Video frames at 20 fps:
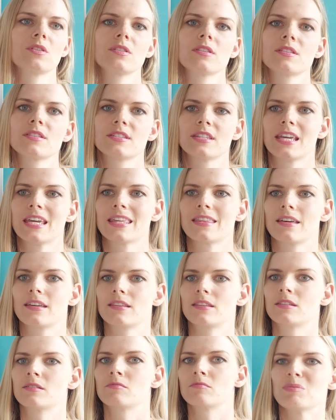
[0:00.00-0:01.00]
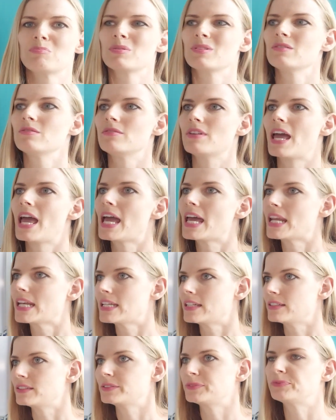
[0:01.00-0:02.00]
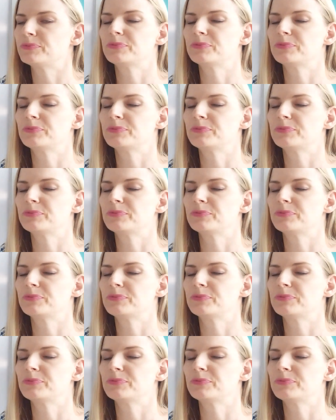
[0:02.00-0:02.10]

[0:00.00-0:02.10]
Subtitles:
to say that people ran, or